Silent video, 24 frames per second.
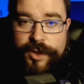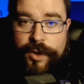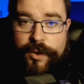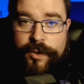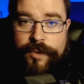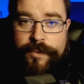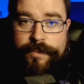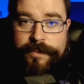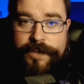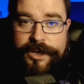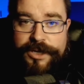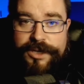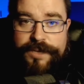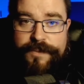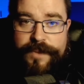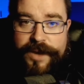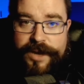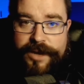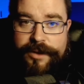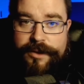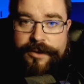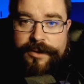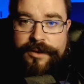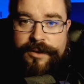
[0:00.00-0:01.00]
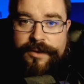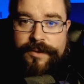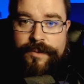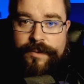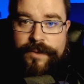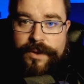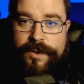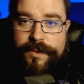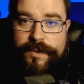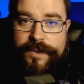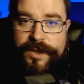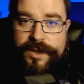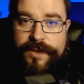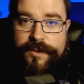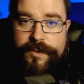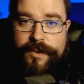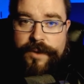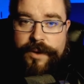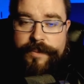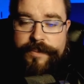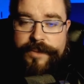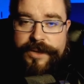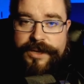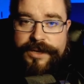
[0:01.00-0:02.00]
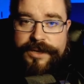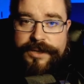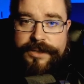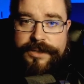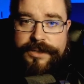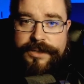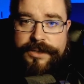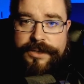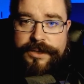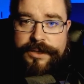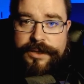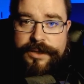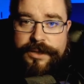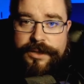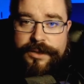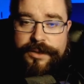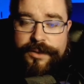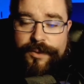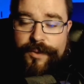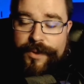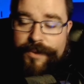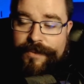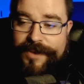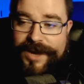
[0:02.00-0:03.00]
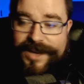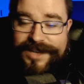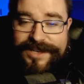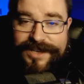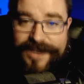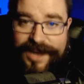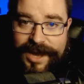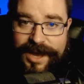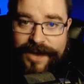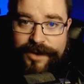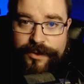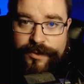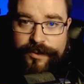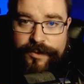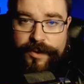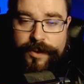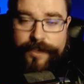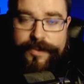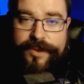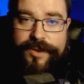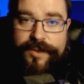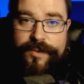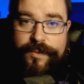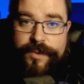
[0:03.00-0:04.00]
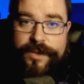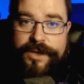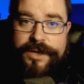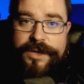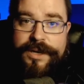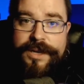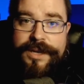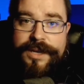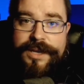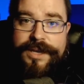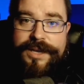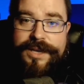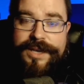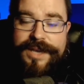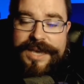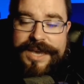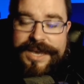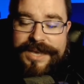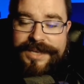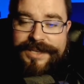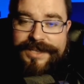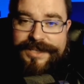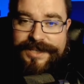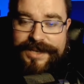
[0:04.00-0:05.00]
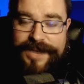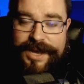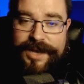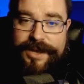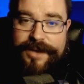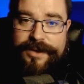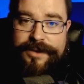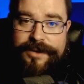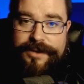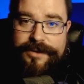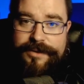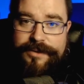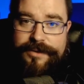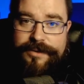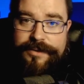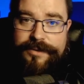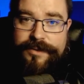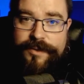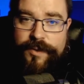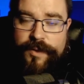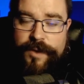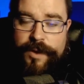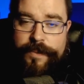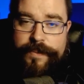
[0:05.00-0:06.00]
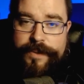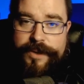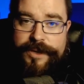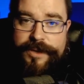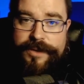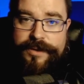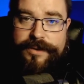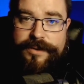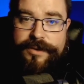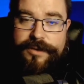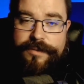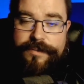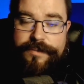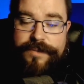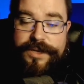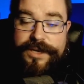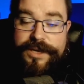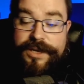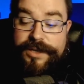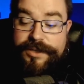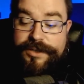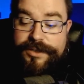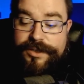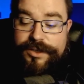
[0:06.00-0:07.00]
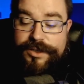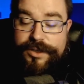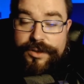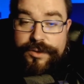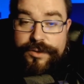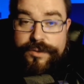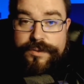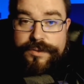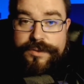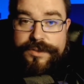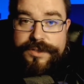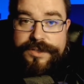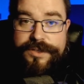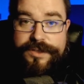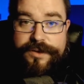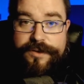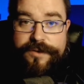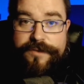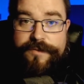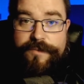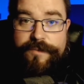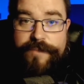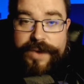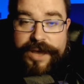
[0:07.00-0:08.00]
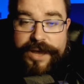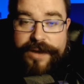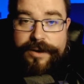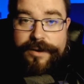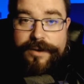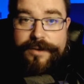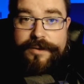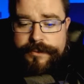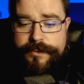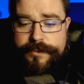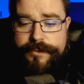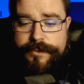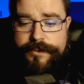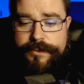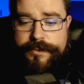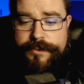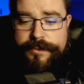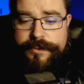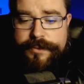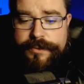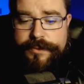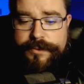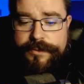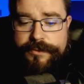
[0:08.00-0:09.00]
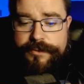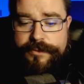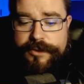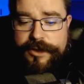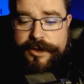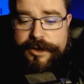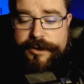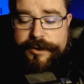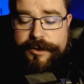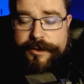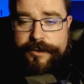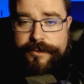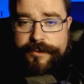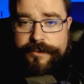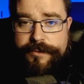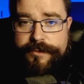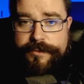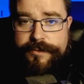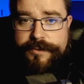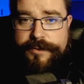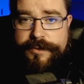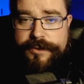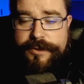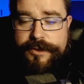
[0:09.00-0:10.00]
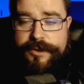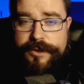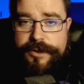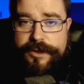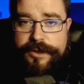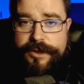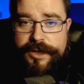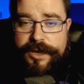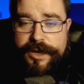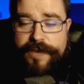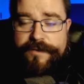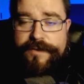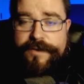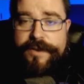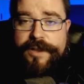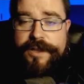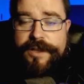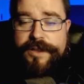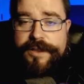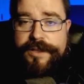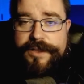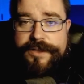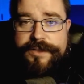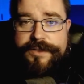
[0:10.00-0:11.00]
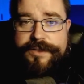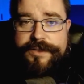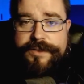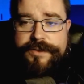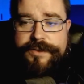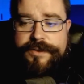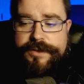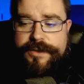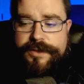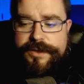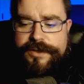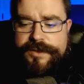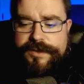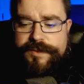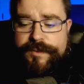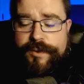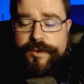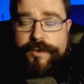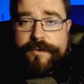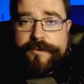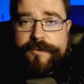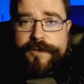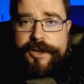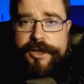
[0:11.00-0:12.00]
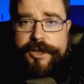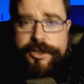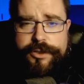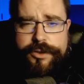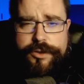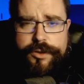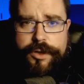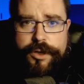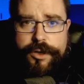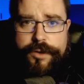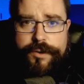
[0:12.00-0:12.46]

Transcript: much better than the one we grew up in. The one my dad grew up in, the one his dad grew up in. Because you deserve better. I don't know. I feel like this is more of an intro.